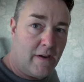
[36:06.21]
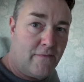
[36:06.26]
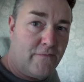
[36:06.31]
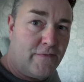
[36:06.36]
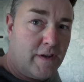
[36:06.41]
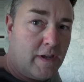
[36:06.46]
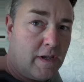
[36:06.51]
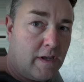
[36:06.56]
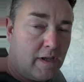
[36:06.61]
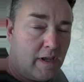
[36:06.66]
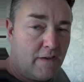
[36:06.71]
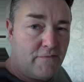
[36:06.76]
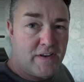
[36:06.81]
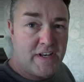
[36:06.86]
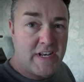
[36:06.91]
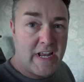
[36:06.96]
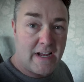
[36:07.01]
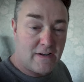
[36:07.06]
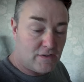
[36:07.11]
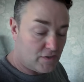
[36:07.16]
If
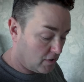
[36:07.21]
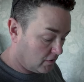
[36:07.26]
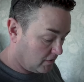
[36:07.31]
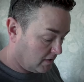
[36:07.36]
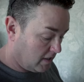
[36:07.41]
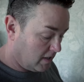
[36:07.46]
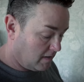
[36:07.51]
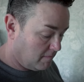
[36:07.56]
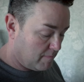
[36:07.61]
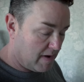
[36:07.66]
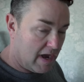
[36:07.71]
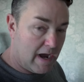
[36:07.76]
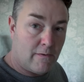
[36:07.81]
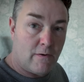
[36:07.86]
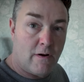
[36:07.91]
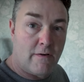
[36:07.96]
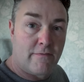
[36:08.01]
in doubt, turn the power